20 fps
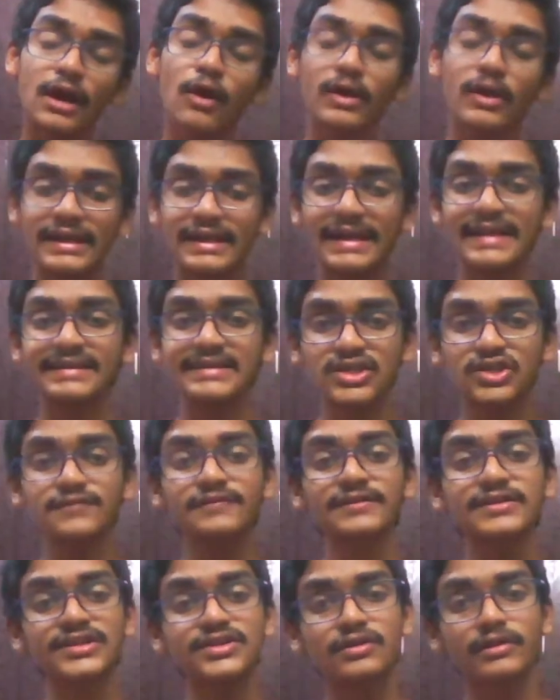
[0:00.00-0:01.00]

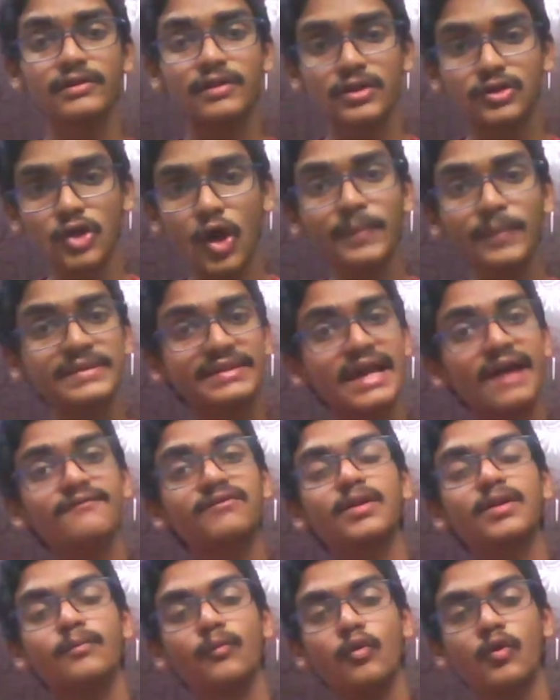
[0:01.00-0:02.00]
organization which is on the top is
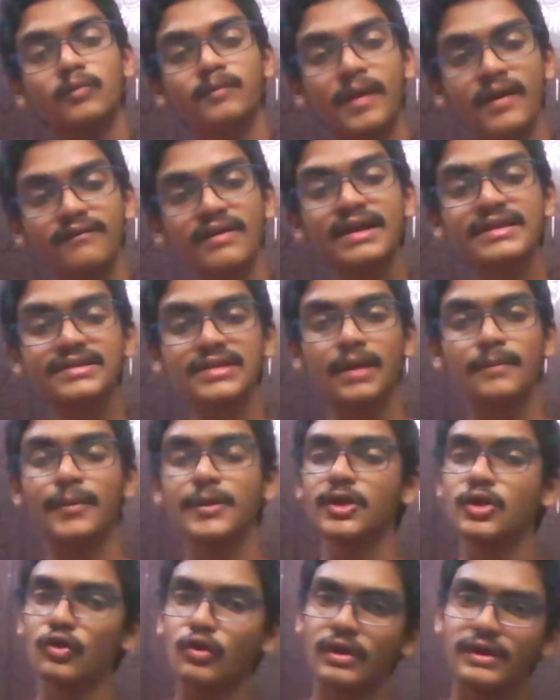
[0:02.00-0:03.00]
having the more power as
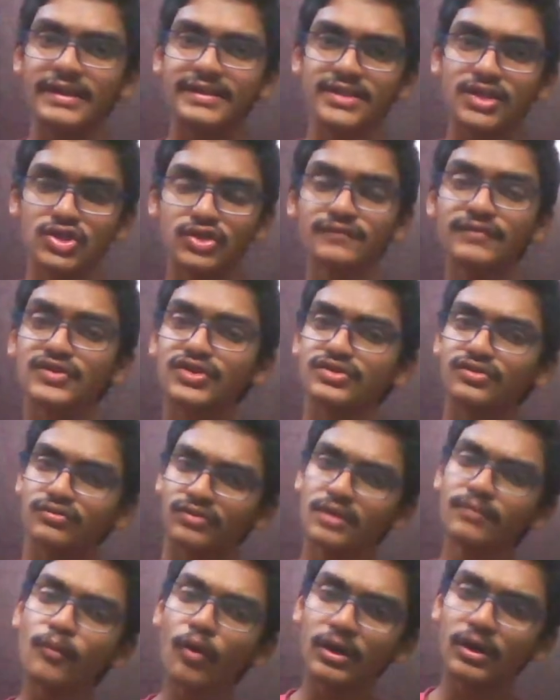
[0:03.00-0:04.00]
compared to the organization which is on
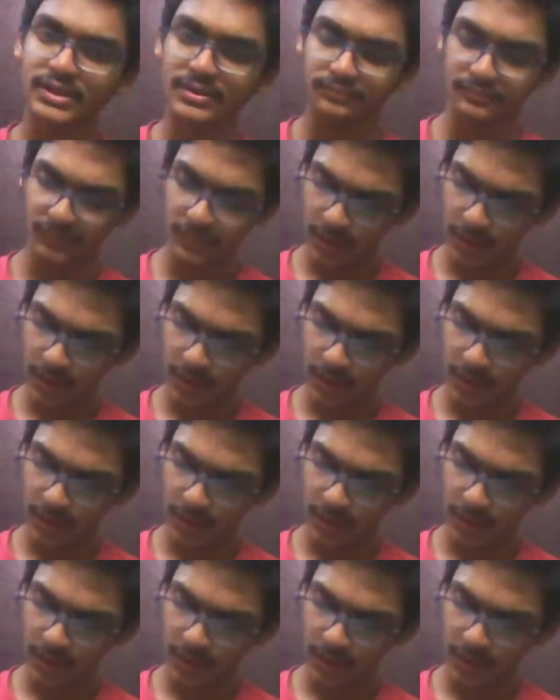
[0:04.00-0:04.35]
the bottom.